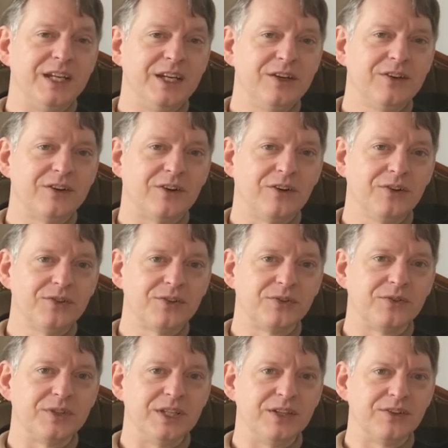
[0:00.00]
here
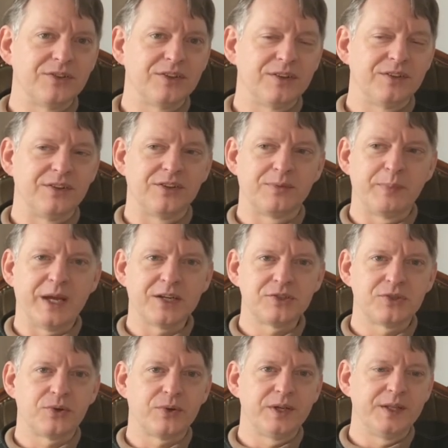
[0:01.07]
also is this
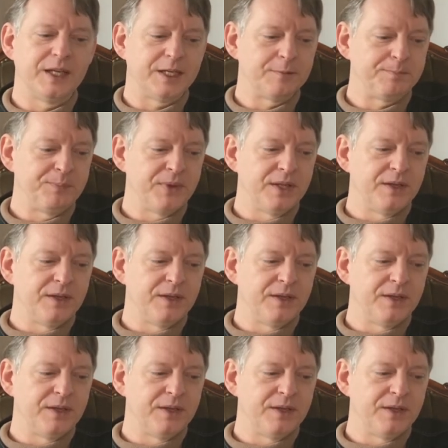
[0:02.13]
backstory that